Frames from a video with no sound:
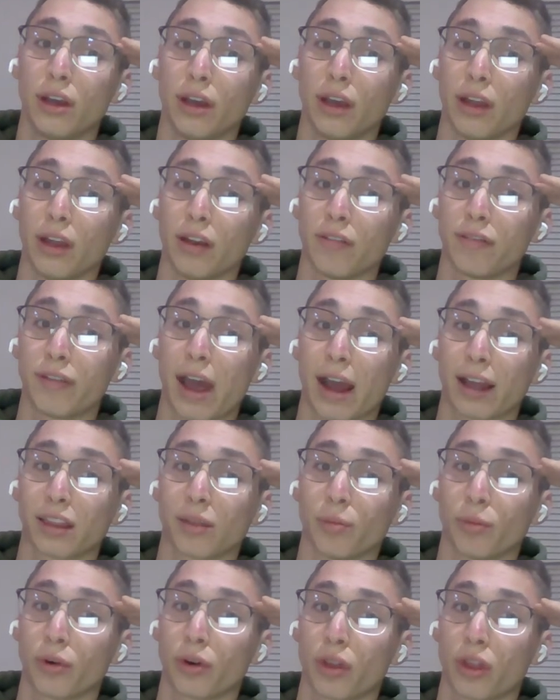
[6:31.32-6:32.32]
In fact,
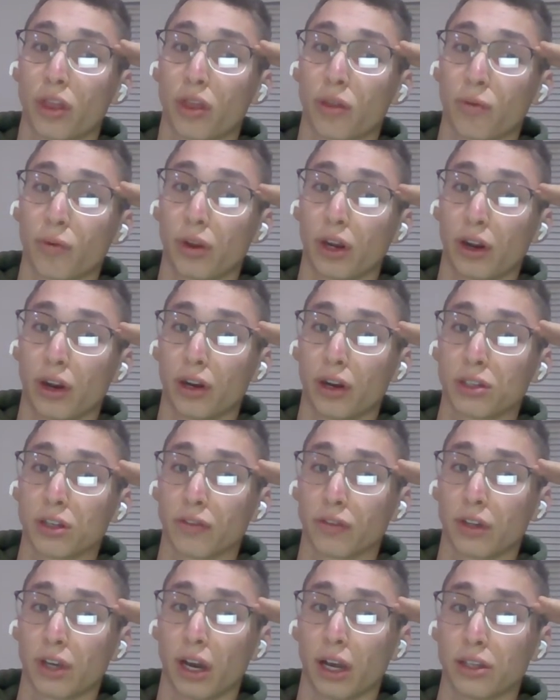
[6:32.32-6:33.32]
more than 3 years
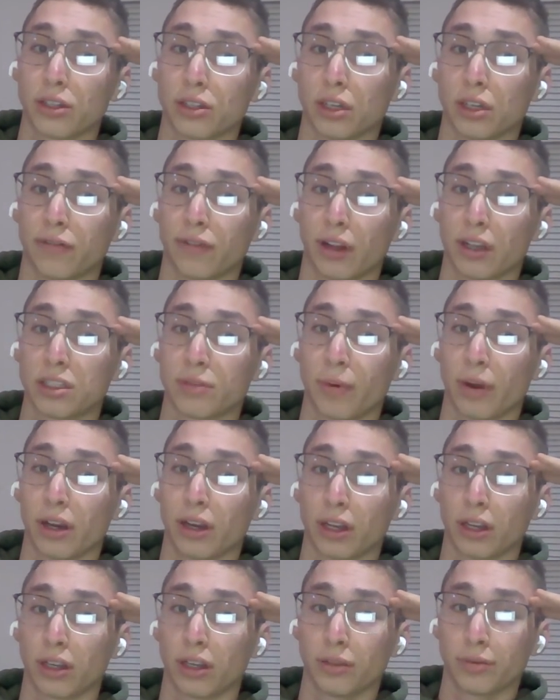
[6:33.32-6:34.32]
of cuts to defense
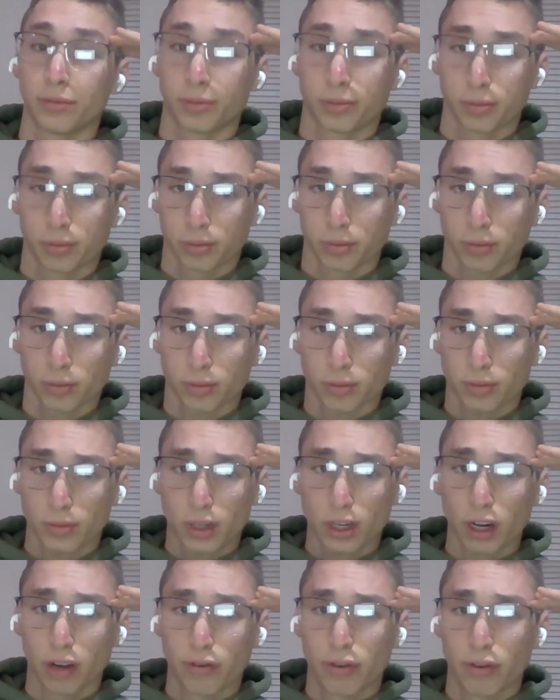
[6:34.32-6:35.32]
spending
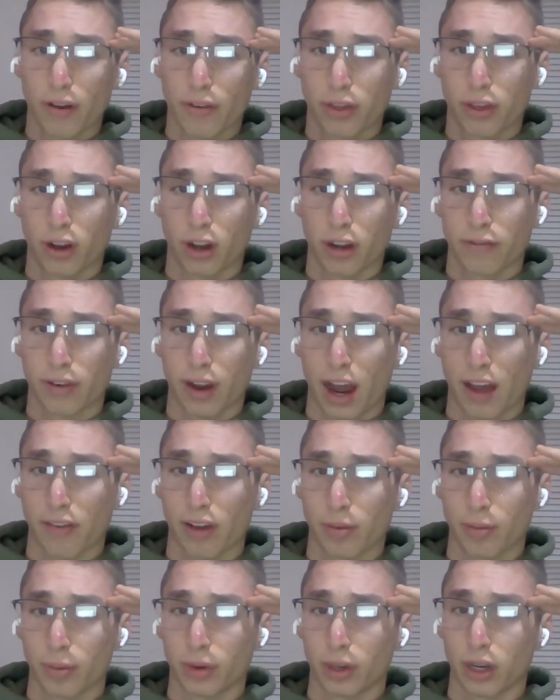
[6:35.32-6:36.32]
for F-35
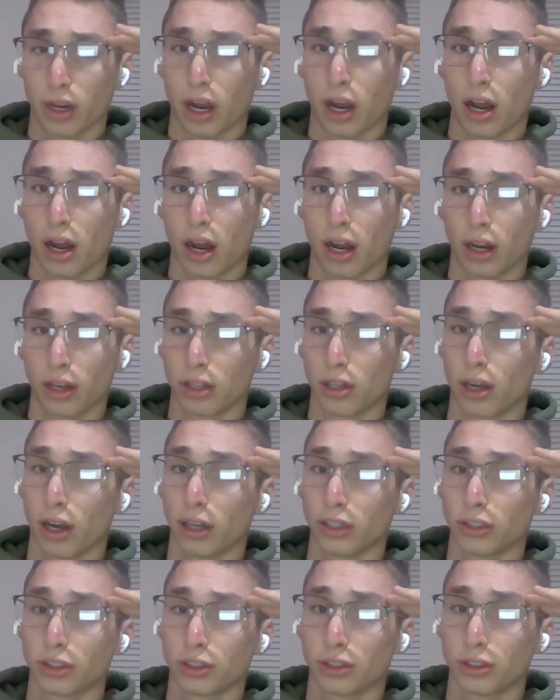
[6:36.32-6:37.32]
have been
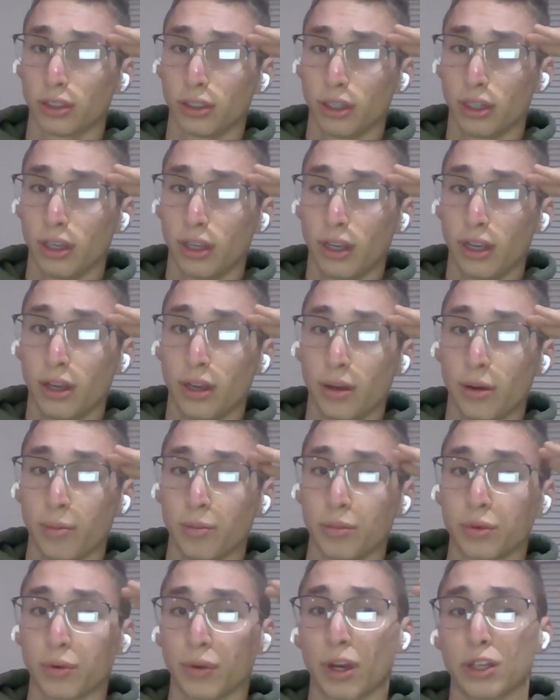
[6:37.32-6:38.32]
untouched.
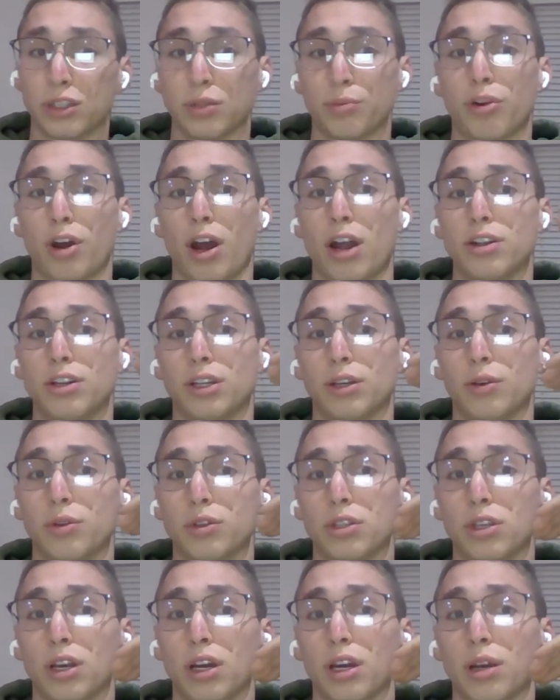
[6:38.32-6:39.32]
It's because the project
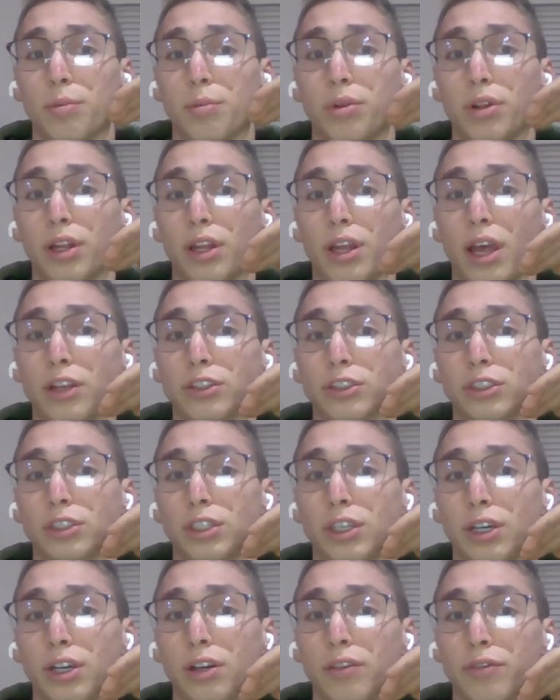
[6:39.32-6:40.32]
was politically
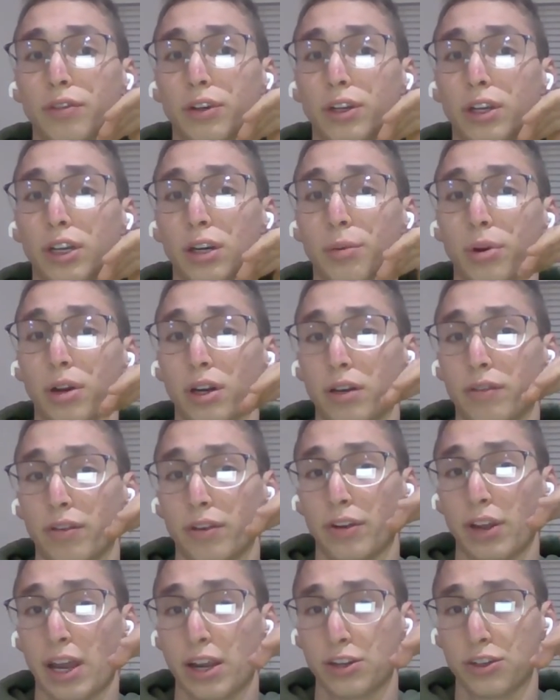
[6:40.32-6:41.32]
engineered for near
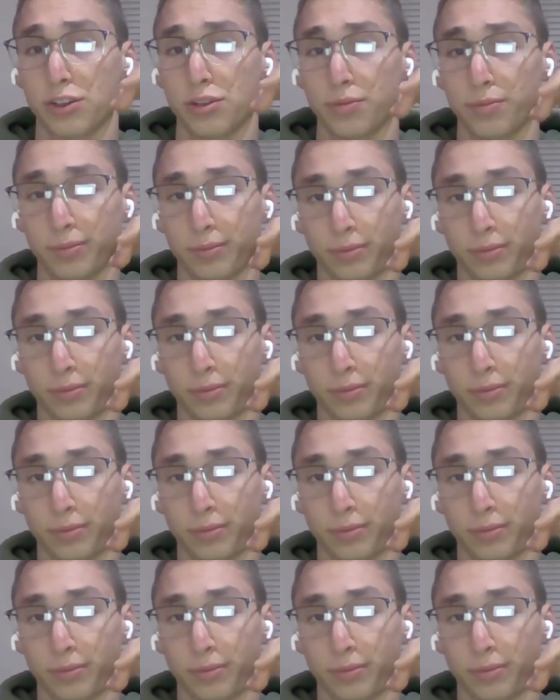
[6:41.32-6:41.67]
perfection.